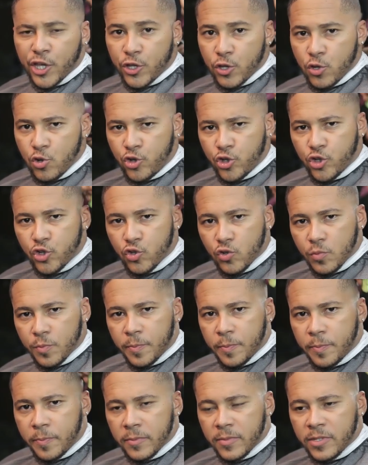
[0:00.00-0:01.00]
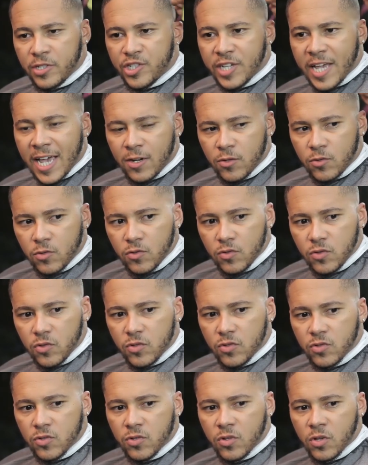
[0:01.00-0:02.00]
YouTube
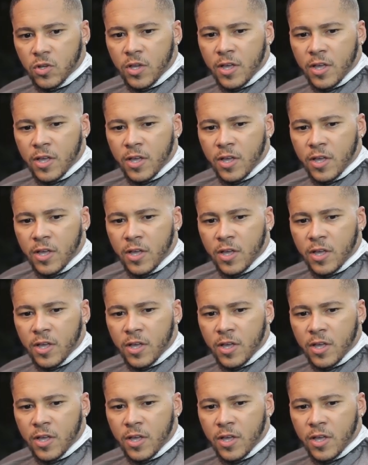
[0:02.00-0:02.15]
channels,